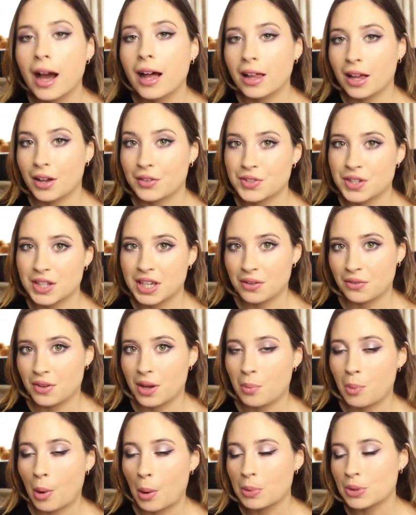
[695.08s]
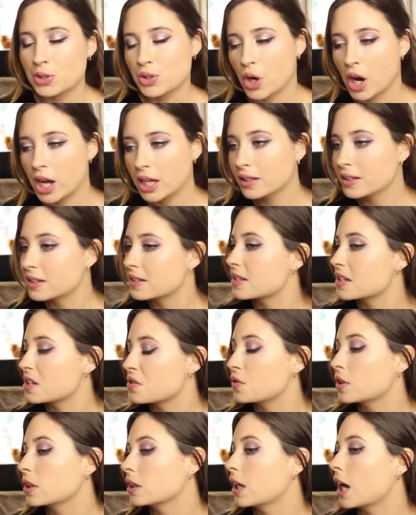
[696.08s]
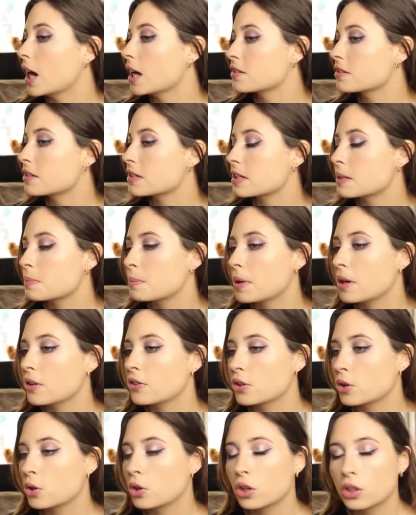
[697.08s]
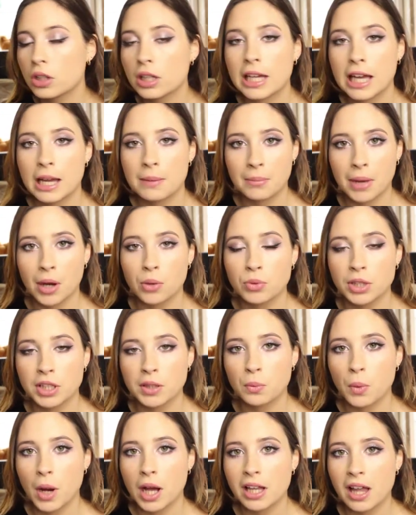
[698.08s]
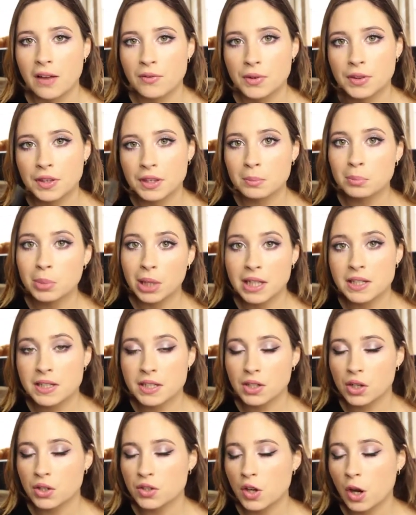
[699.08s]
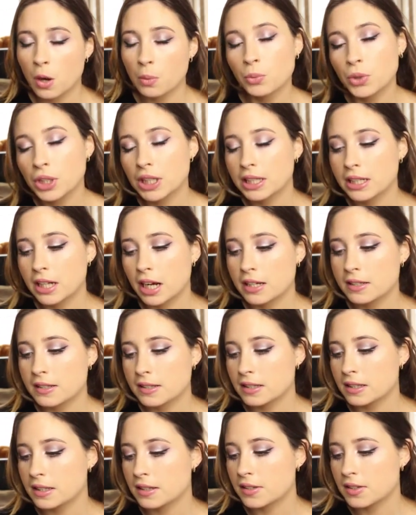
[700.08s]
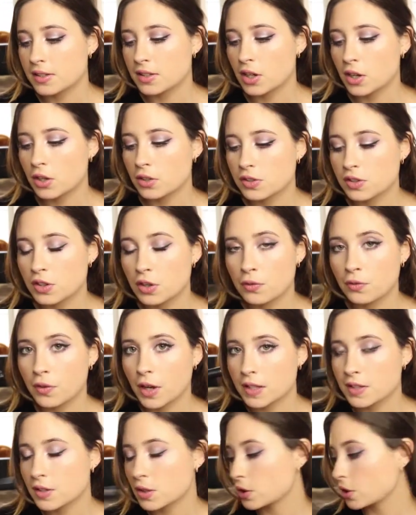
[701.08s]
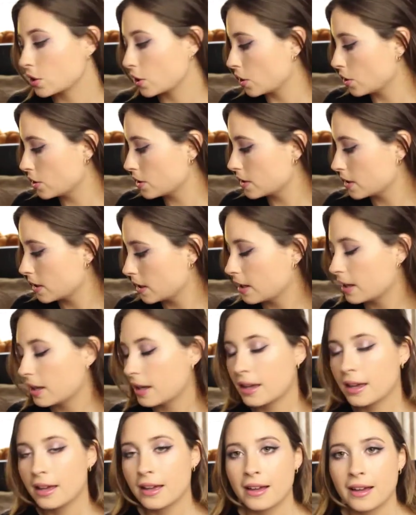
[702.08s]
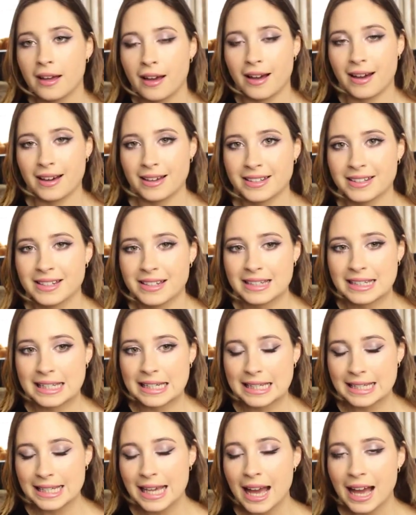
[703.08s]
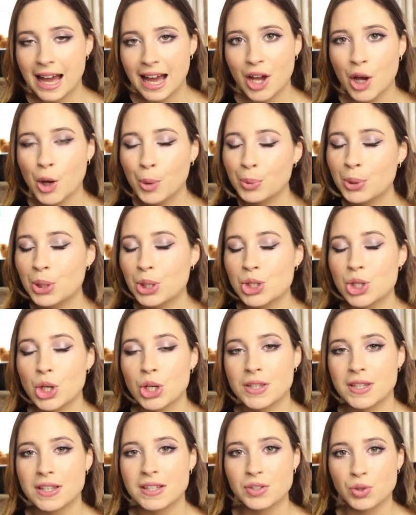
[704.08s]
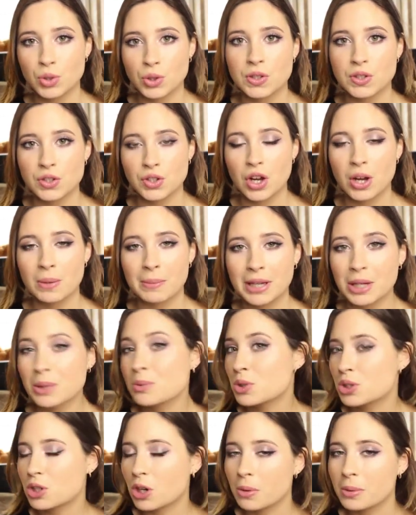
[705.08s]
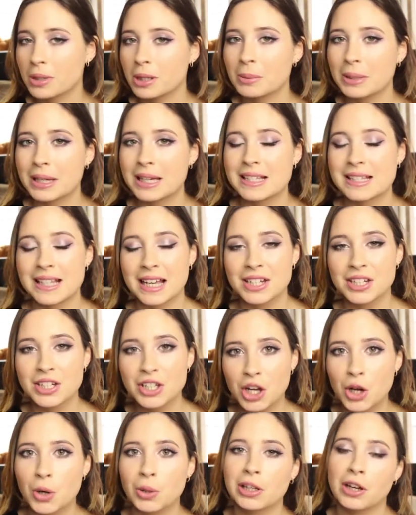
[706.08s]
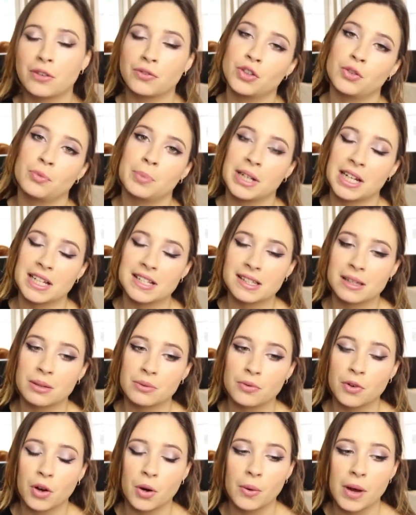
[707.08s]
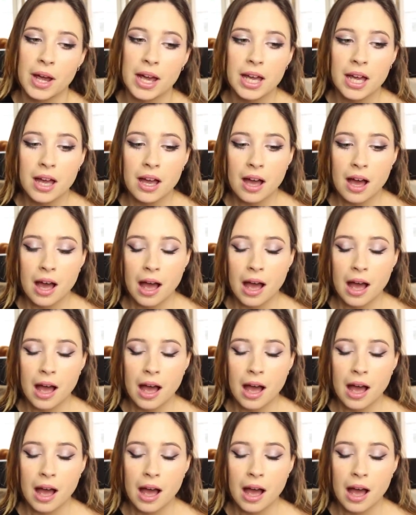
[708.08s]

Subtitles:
I'll have to give it a proper trial and see if it lasts, but the colour came out really well. Everything blended on top really nicely, so far so good. And yeah, I hope you enjoyed this drugstore makeup tutorial because I know a lot of you have been asking for it.